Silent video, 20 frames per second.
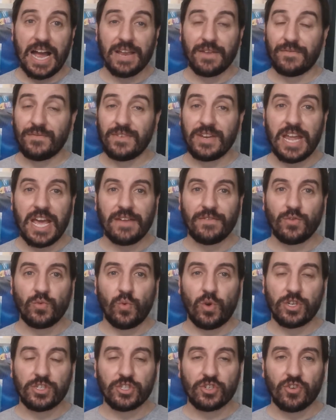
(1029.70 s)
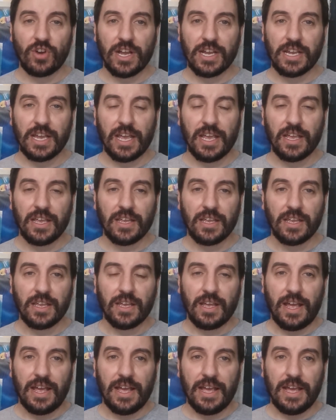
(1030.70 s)
have never watched Cracker.
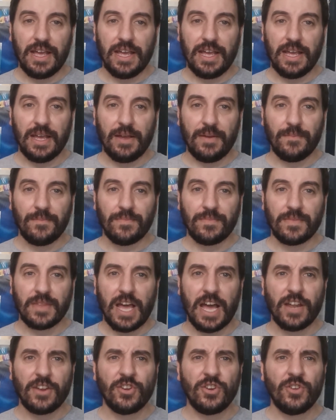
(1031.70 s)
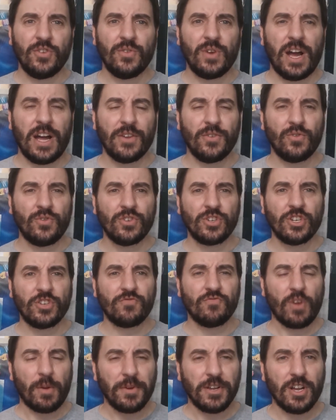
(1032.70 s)
I know
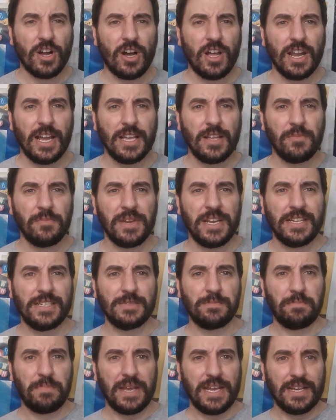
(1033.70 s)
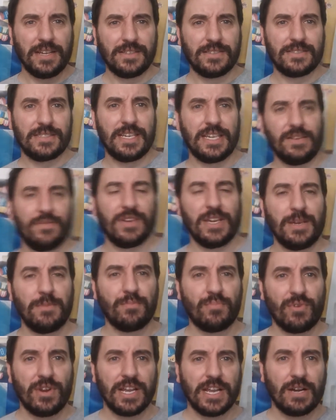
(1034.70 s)
Robert Carlyle made his big TV
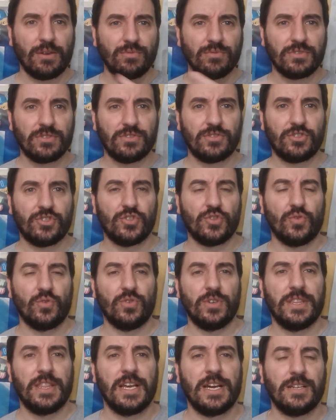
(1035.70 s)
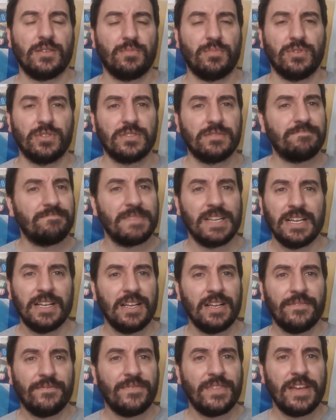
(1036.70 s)
breakout show in that, but
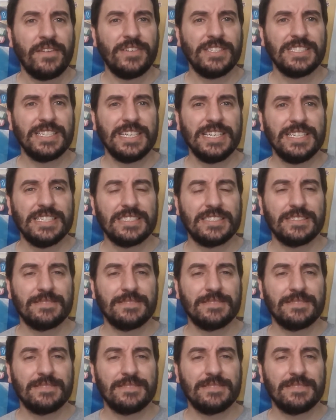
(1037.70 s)
never seen it.